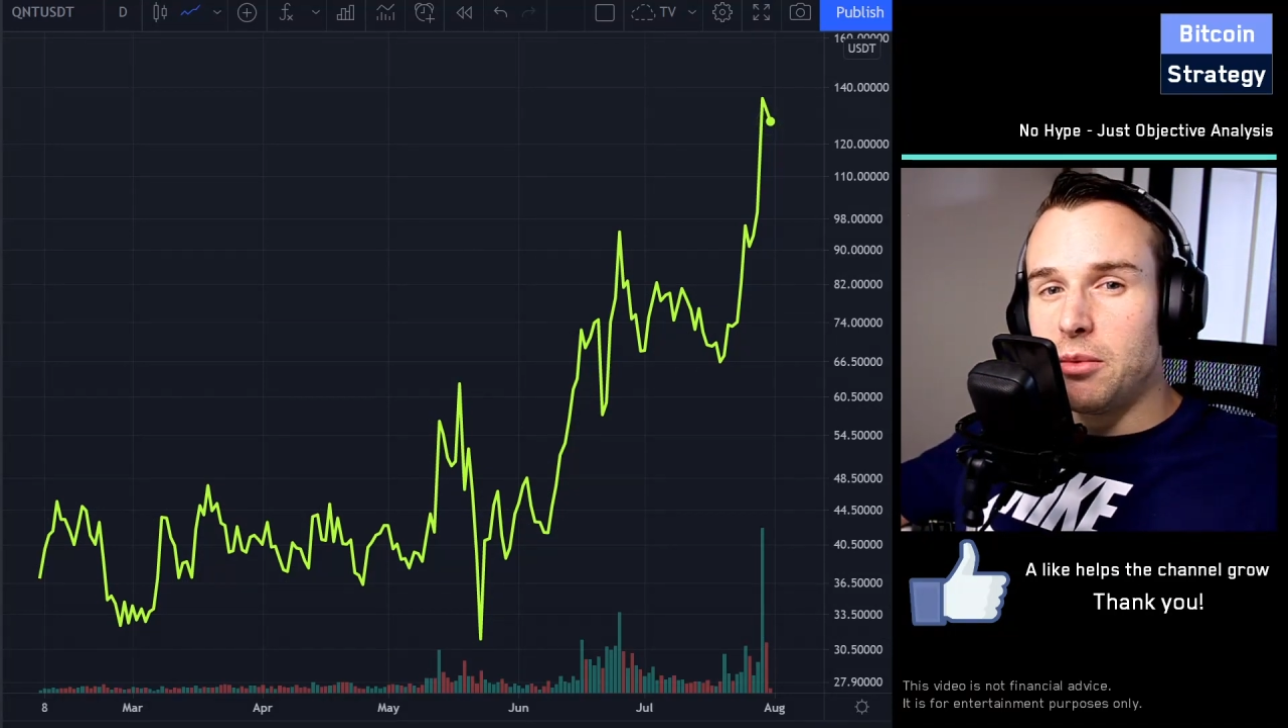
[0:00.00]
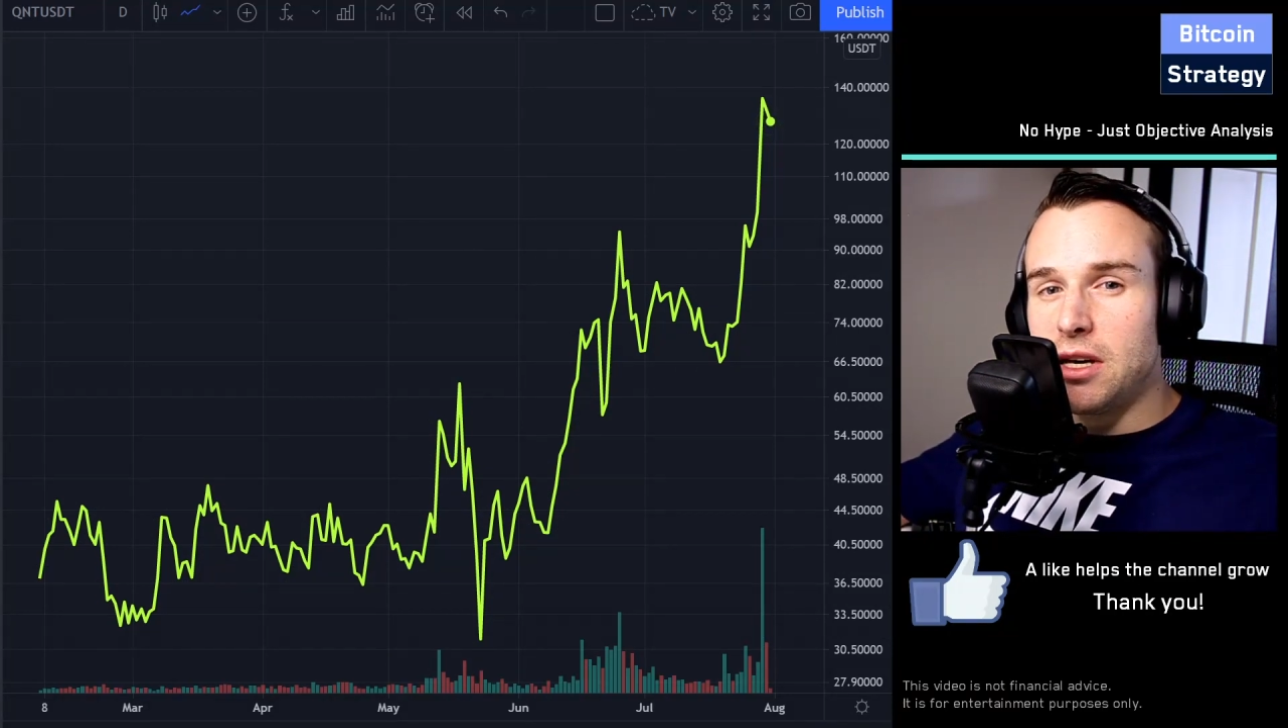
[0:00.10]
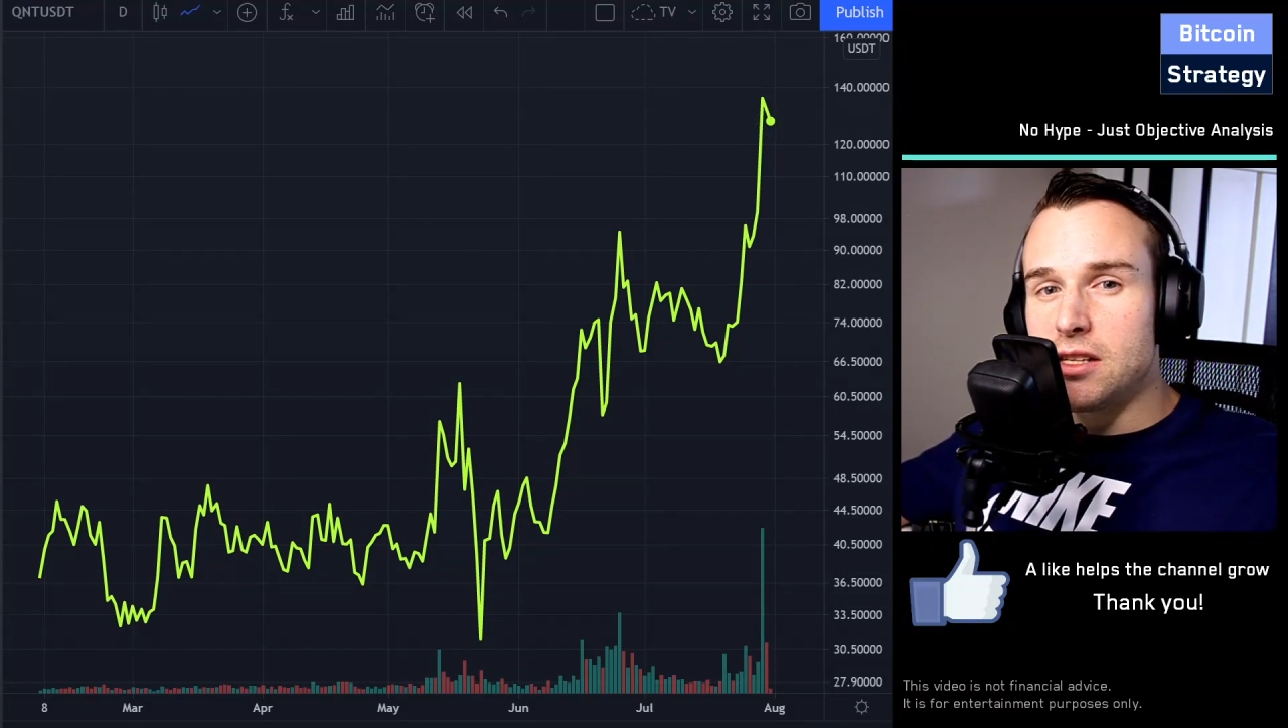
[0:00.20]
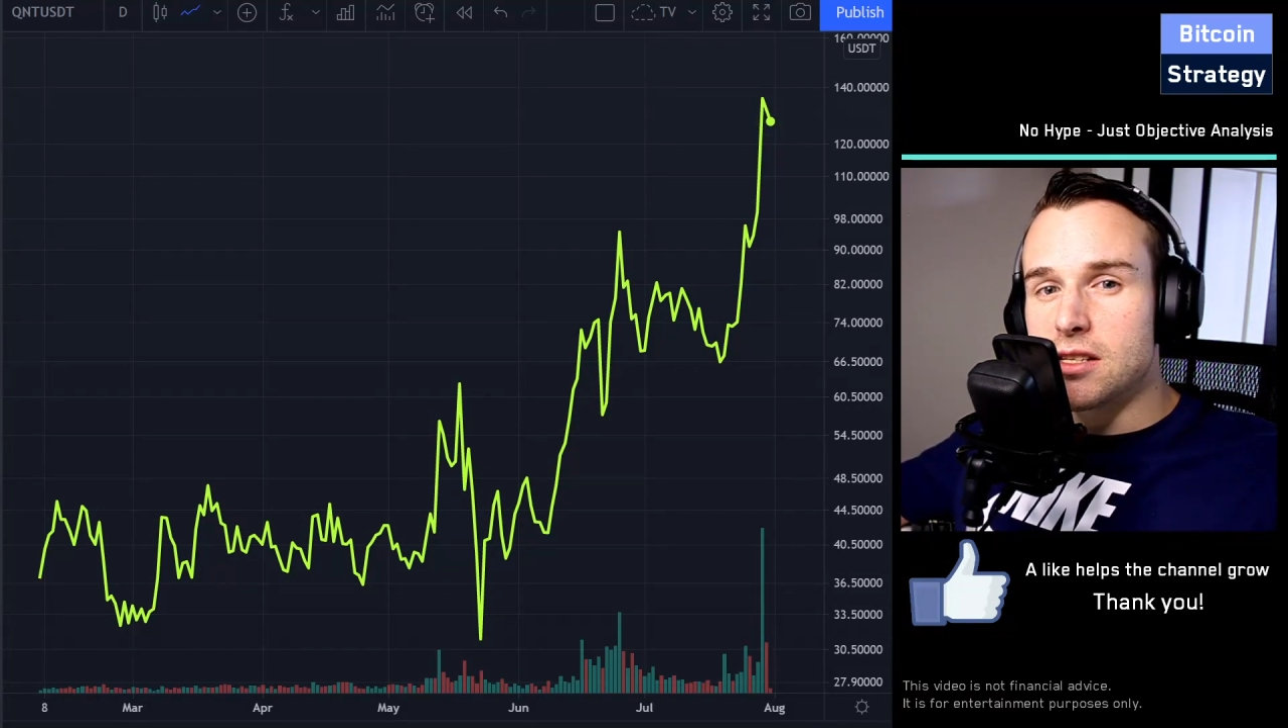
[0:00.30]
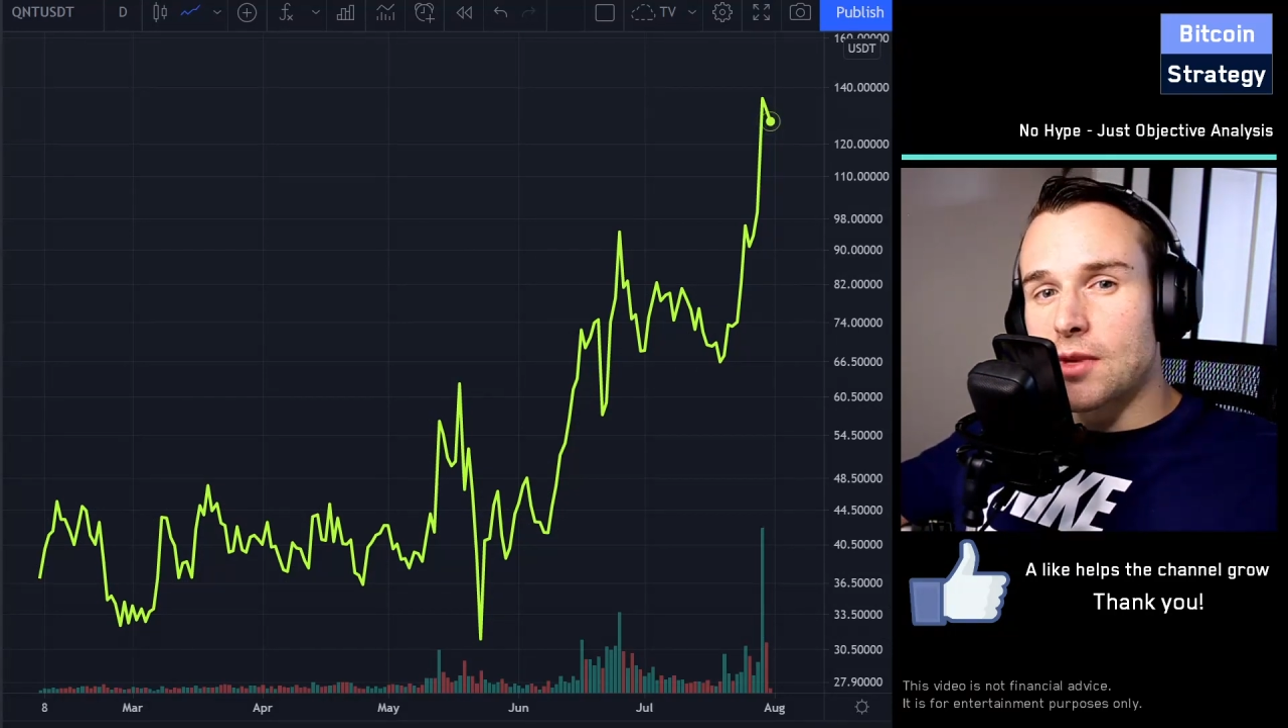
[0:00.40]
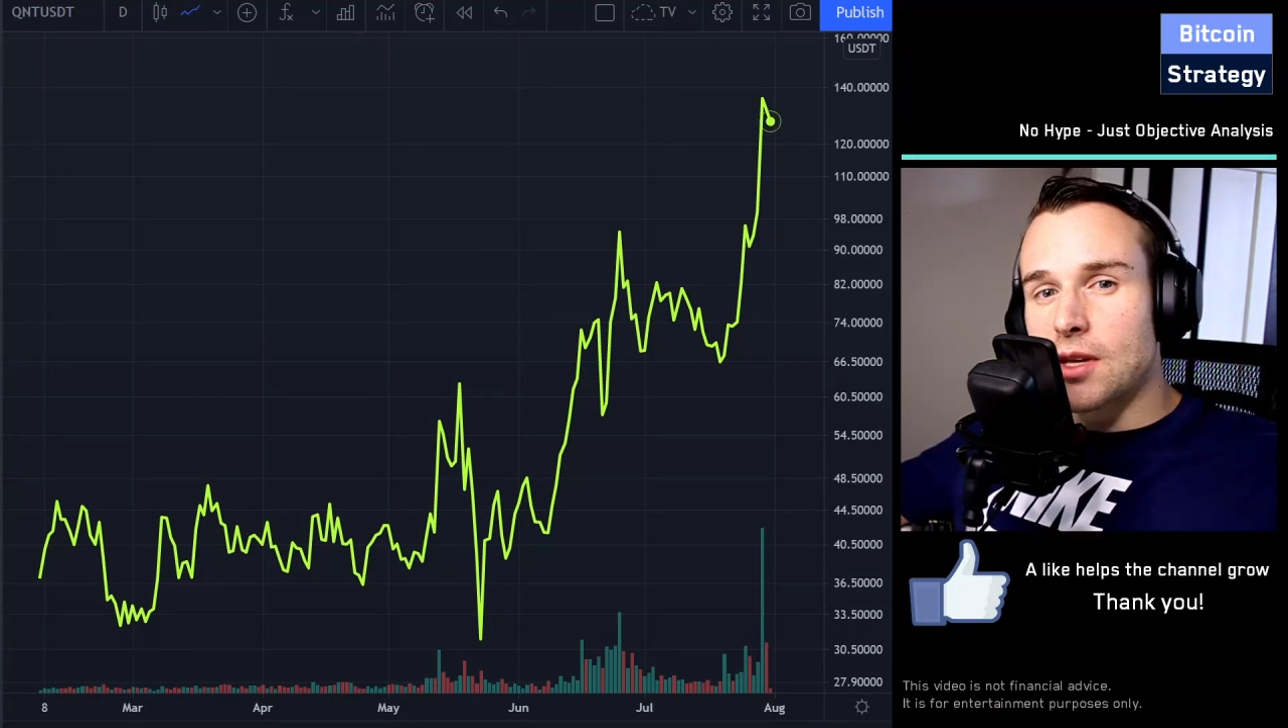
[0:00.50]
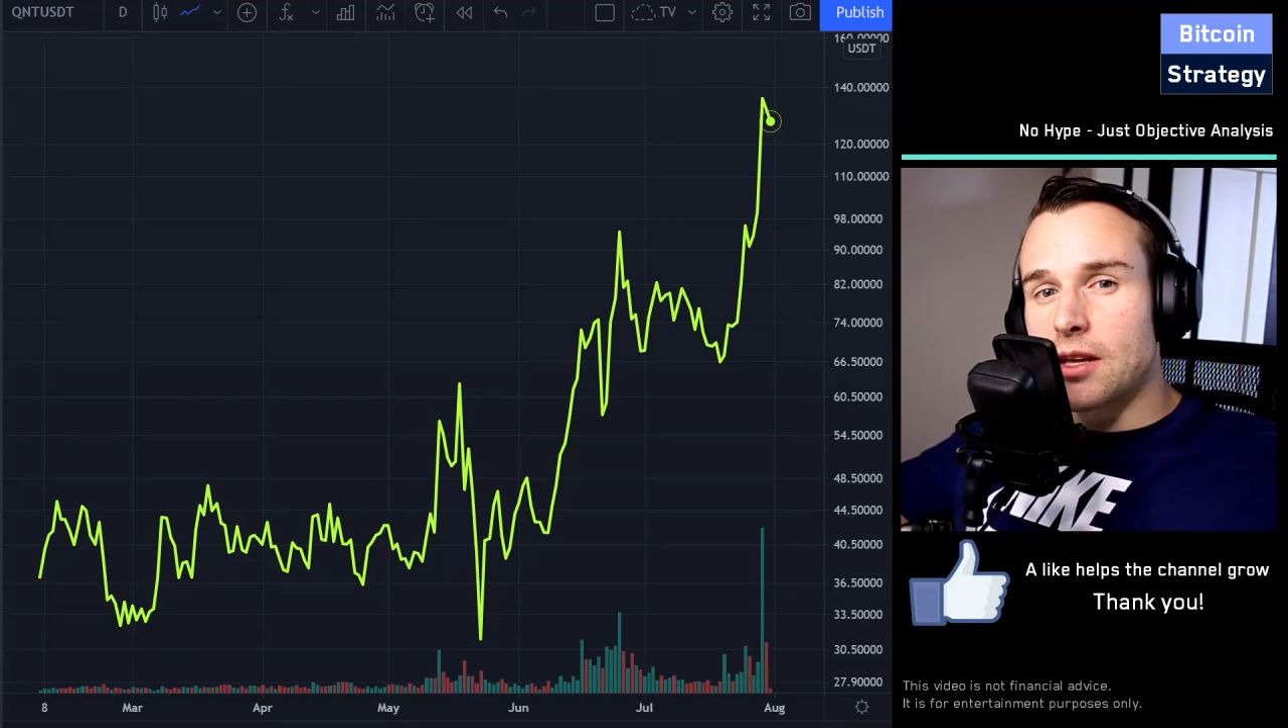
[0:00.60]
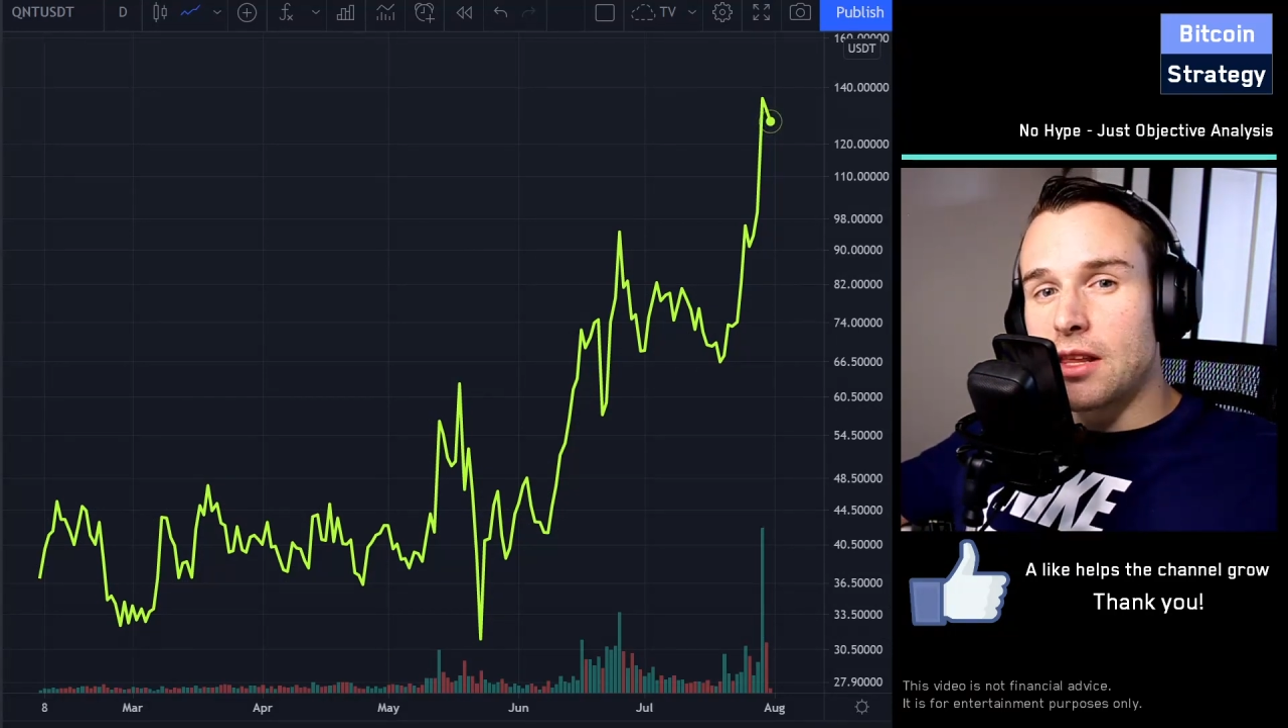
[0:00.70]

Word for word: means